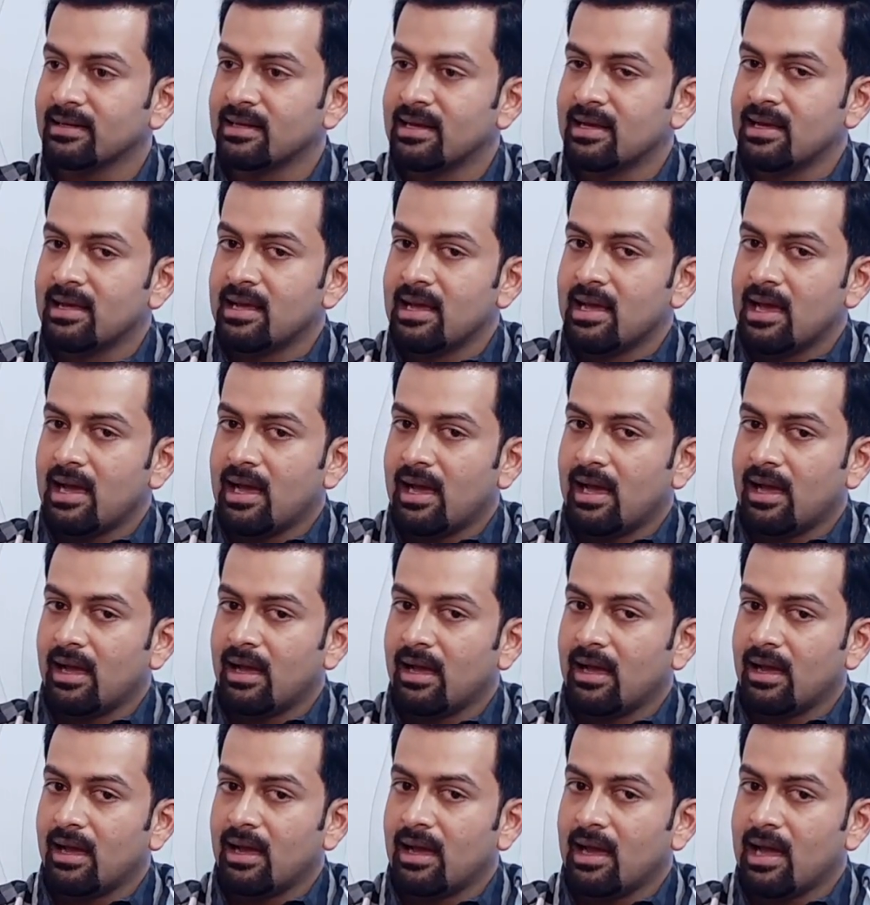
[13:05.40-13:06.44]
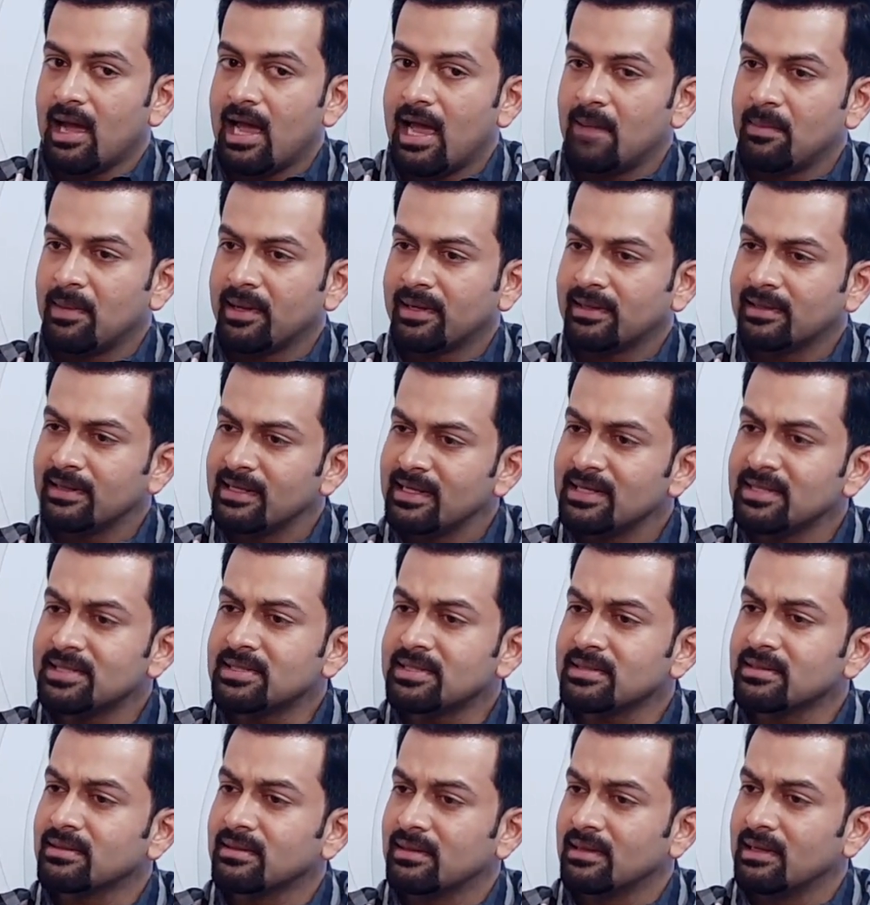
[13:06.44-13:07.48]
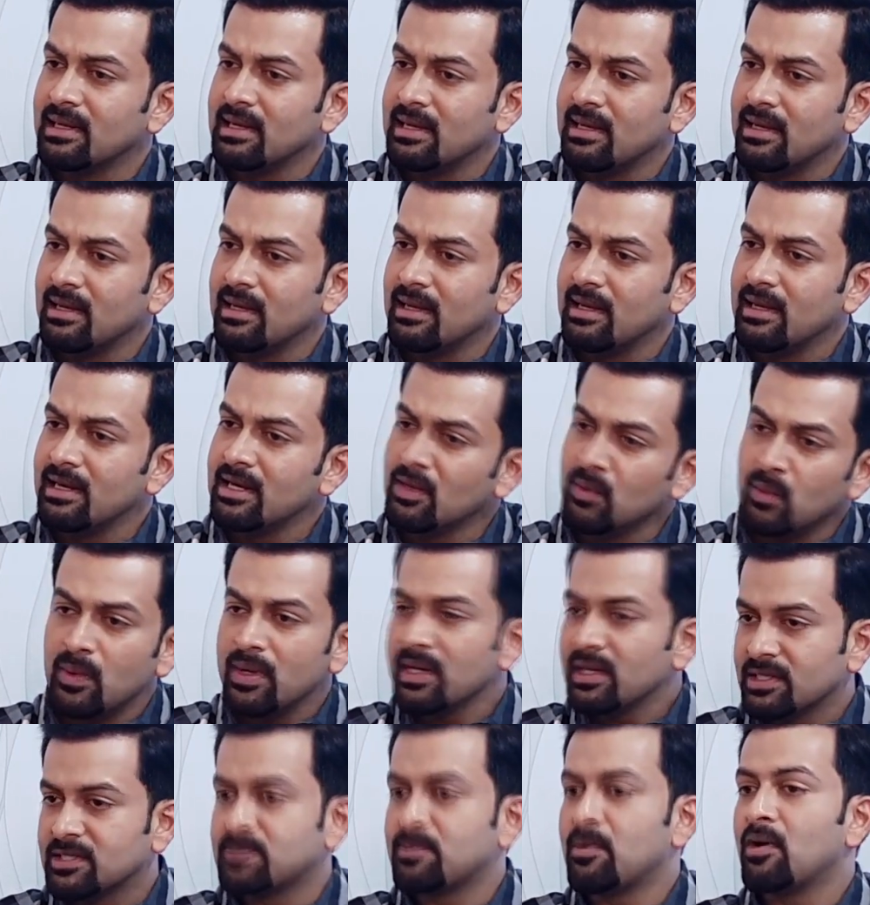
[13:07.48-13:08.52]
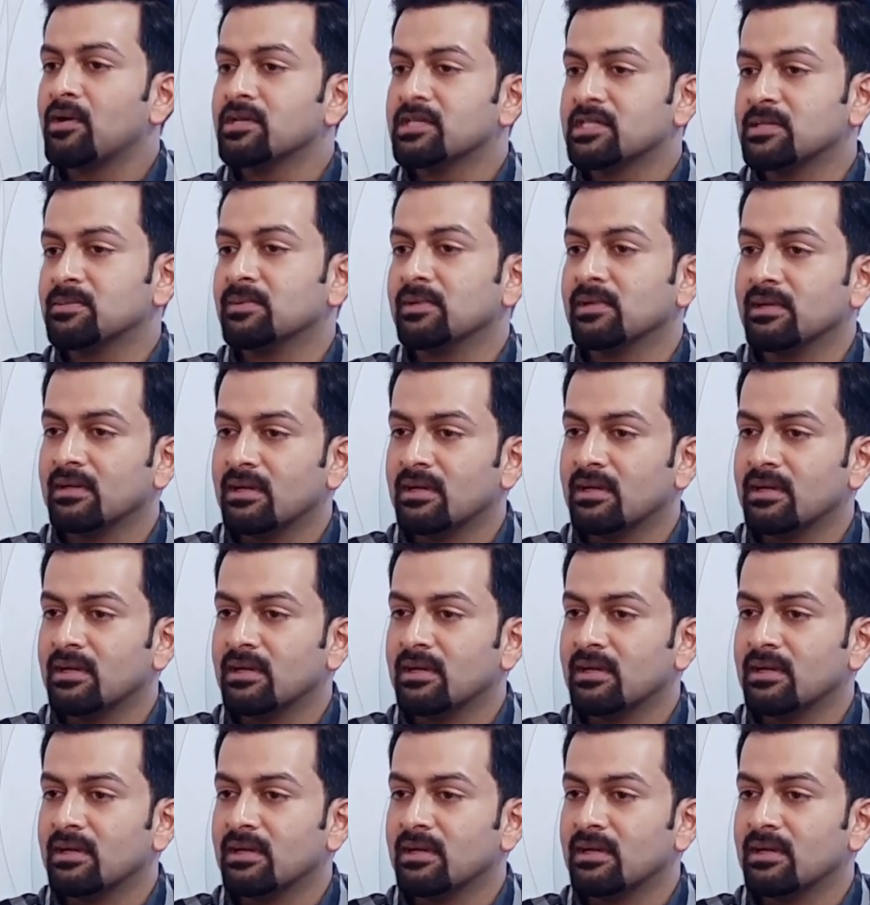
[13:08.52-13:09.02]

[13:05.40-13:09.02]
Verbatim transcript: uh, I'm at least in a way responsible